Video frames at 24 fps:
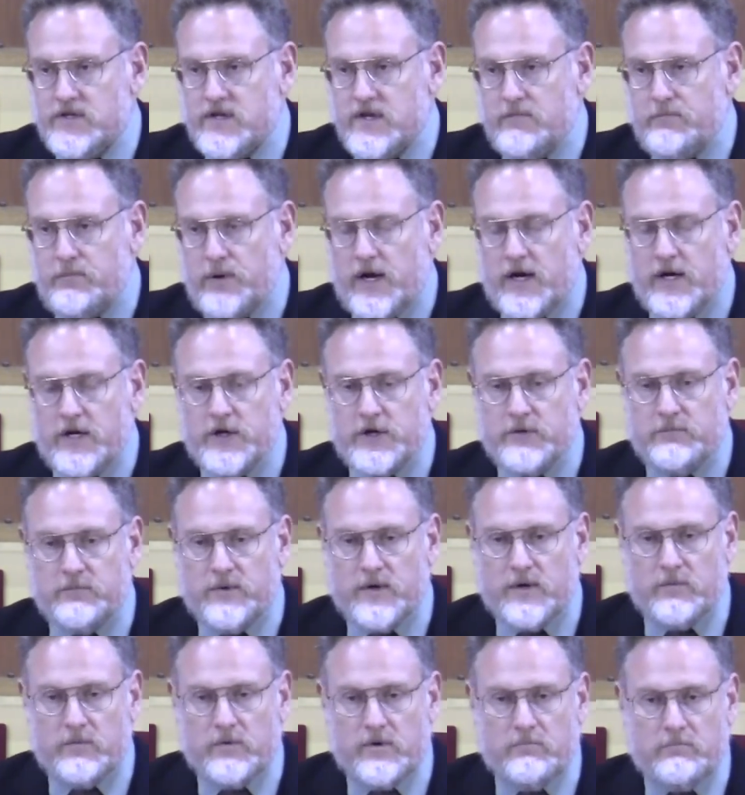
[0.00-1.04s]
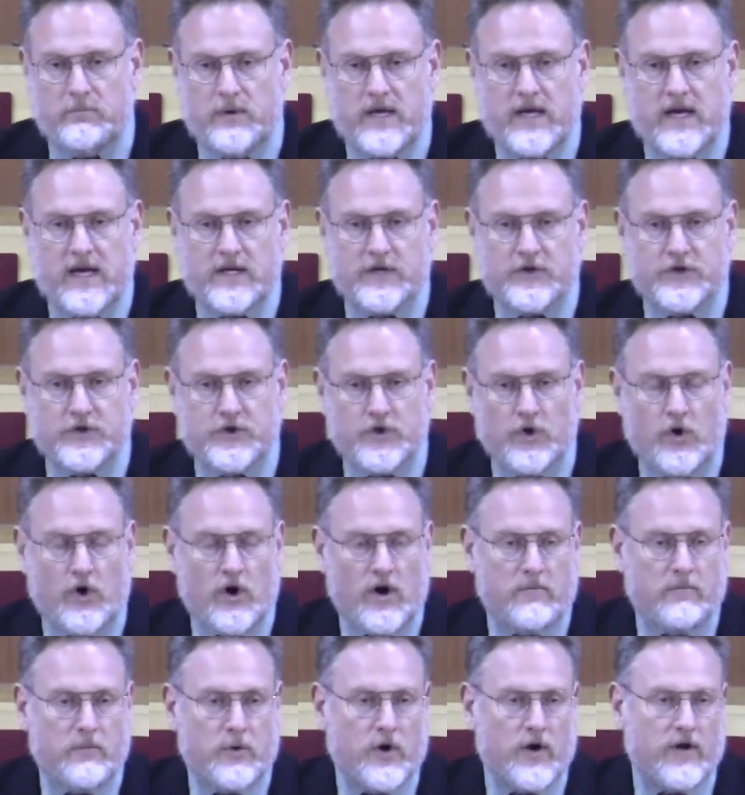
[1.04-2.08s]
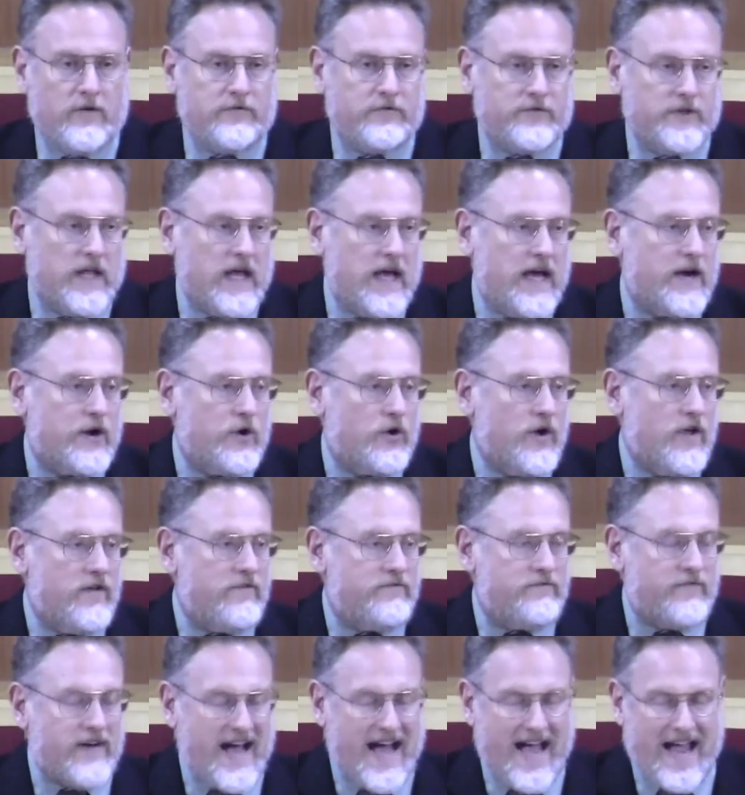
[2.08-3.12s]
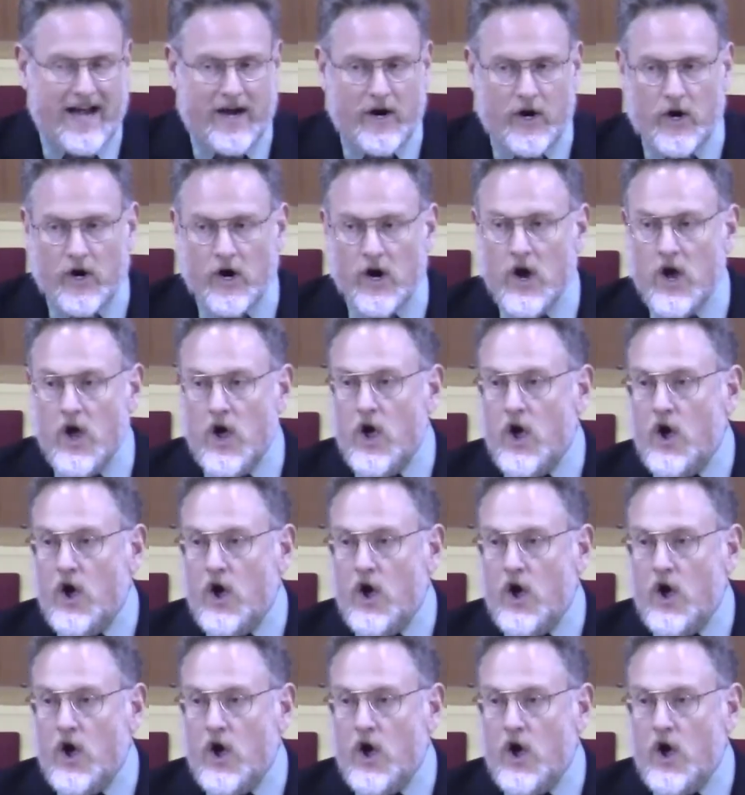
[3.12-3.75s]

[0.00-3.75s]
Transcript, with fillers: the punishment would be a storm or a flood or a fire